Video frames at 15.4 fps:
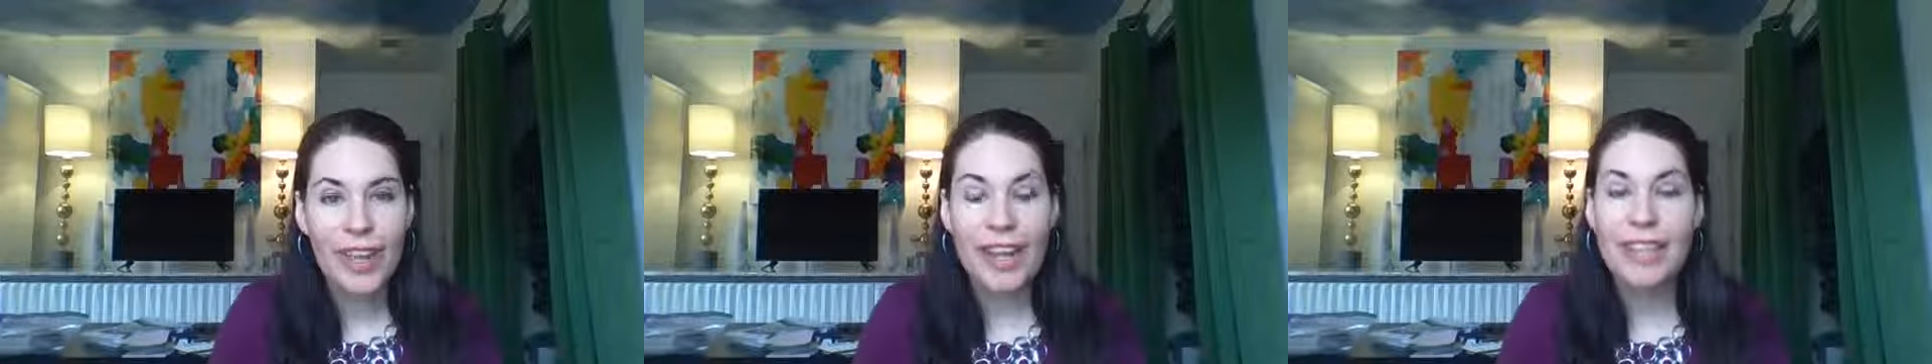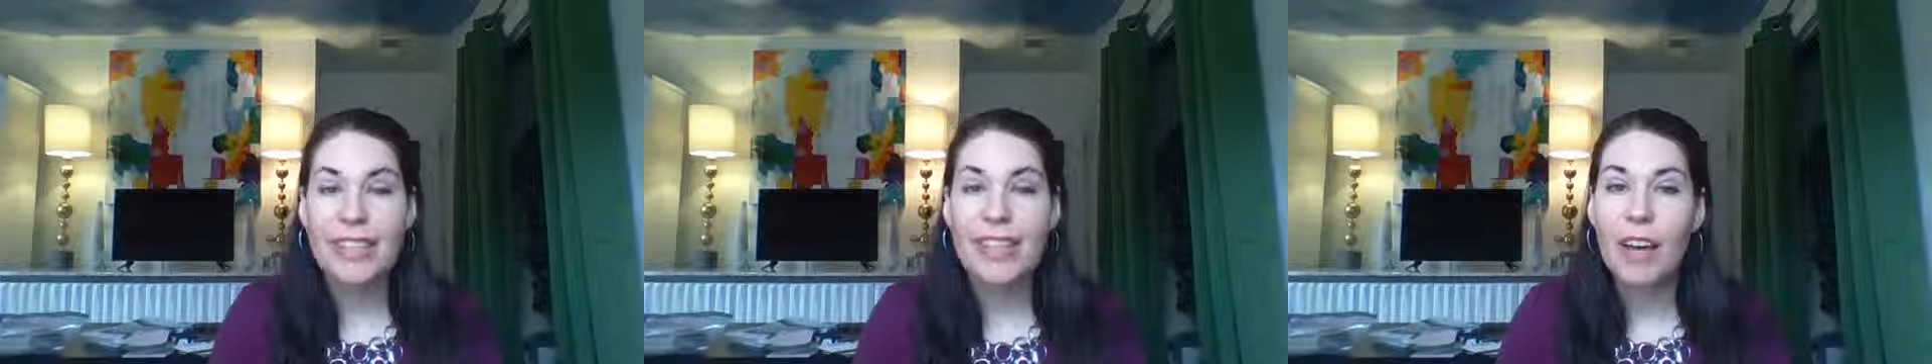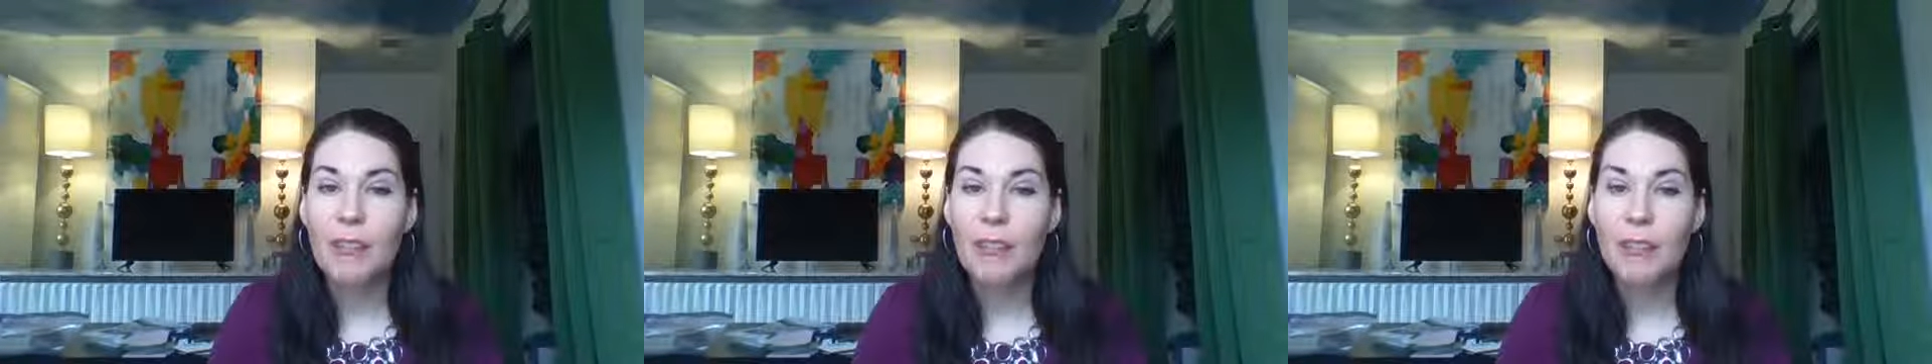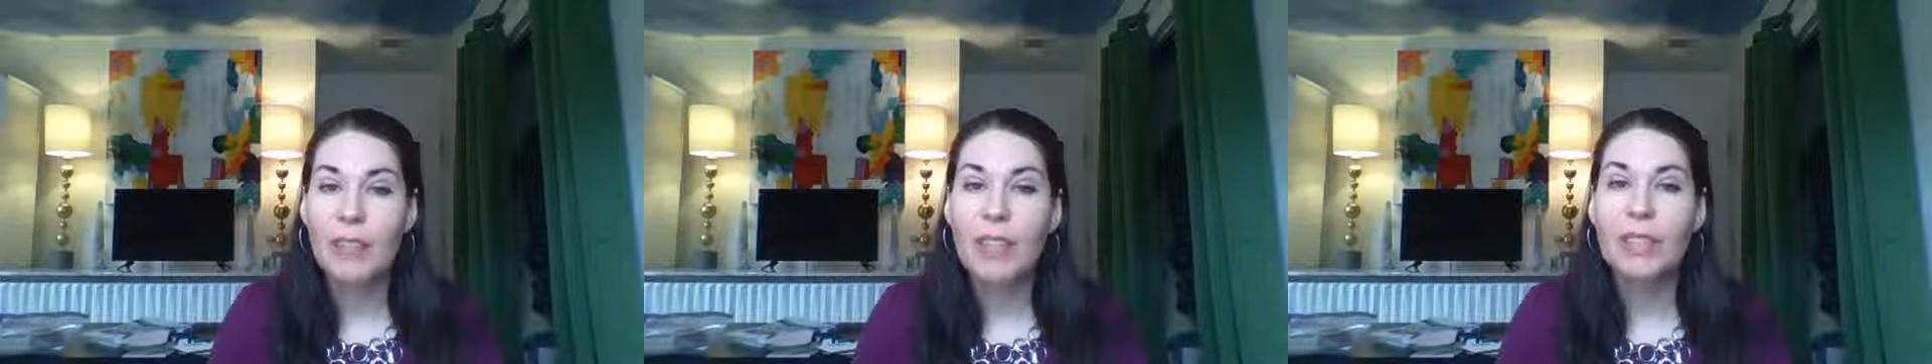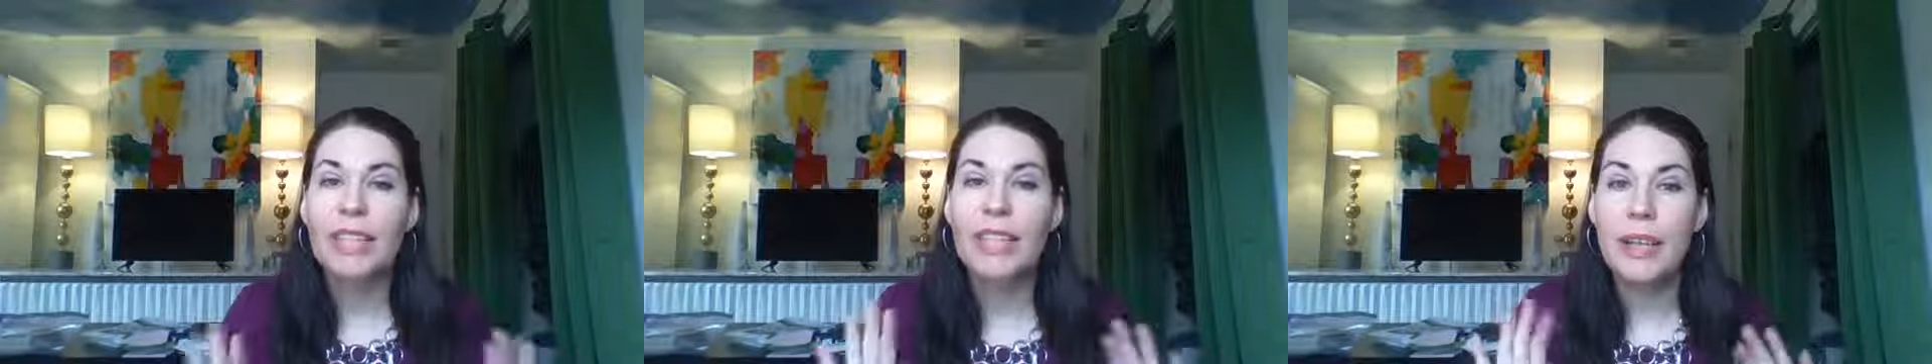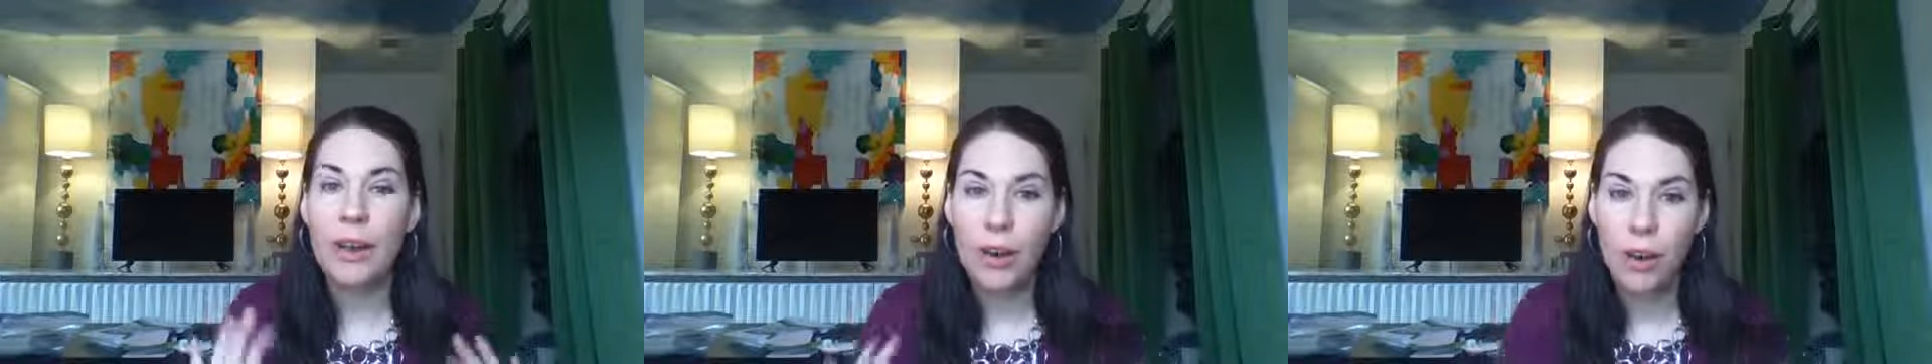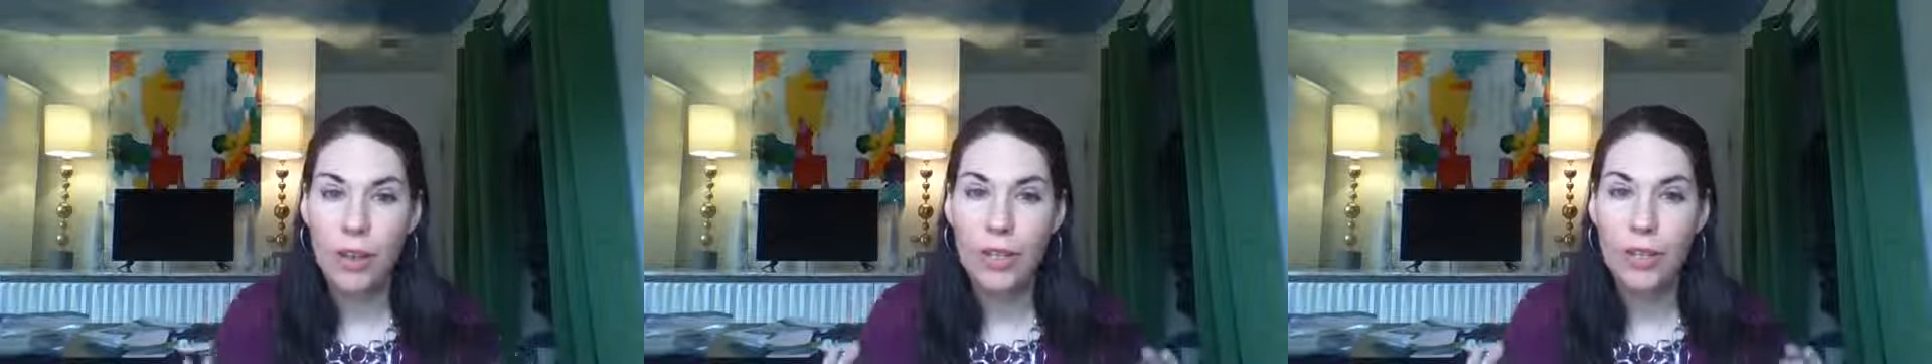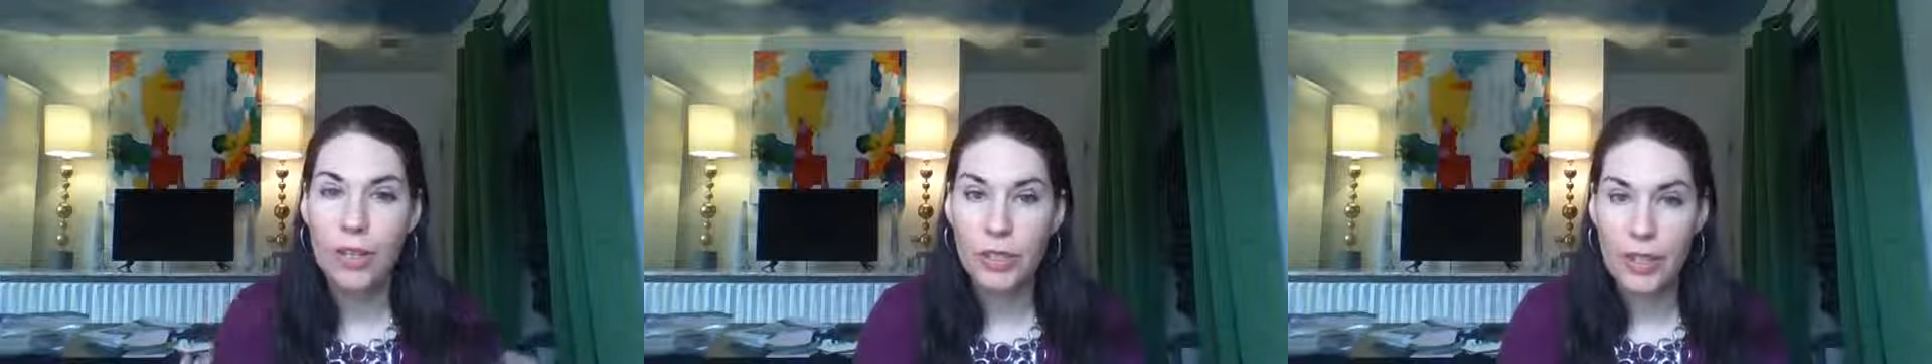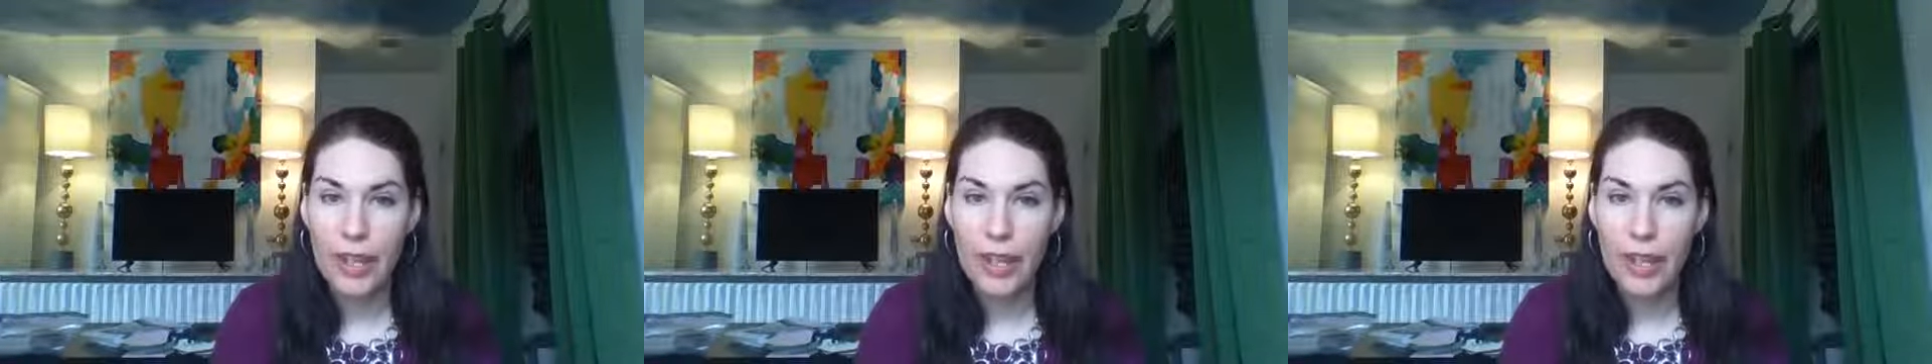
and definitely orange